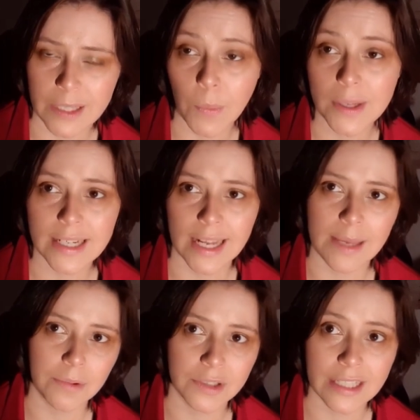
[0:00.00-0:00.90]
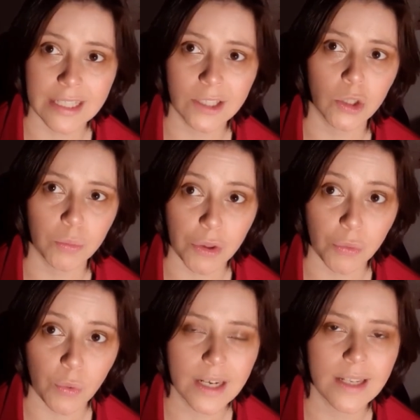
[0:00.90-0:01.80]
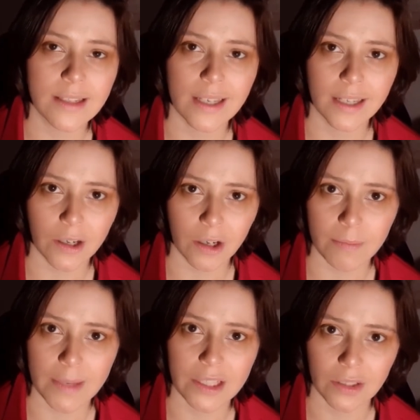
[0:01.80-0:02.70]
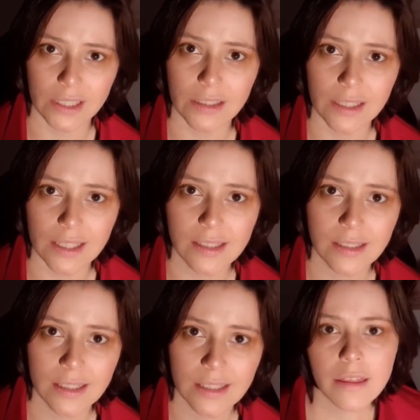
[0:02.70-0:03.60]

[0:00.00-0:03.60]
He wasn't able to deal with witnessing her mental illness.